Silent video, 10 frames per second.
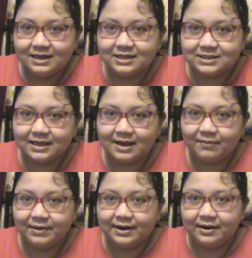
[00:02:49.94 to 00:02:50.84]
it's just that
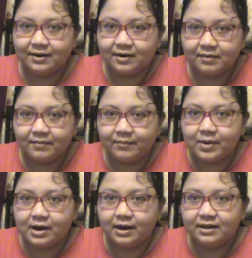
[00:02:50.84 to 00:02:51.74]

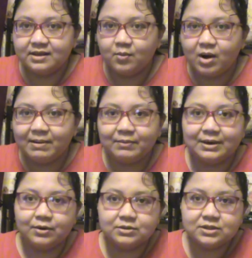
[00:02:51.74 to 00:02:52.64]
the Walmart we
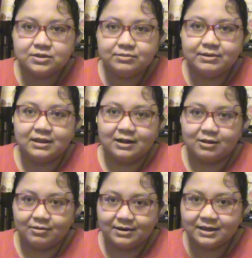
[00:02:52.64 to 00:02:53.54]
go to is in
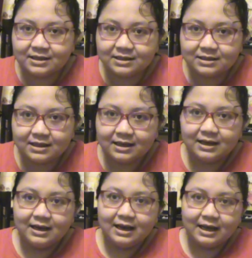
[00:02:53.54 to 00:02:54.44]
Thornhill,
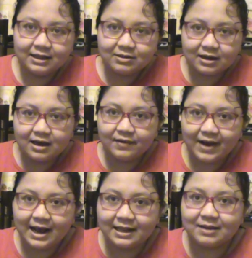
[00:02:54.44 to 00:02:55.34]
and there's a lot.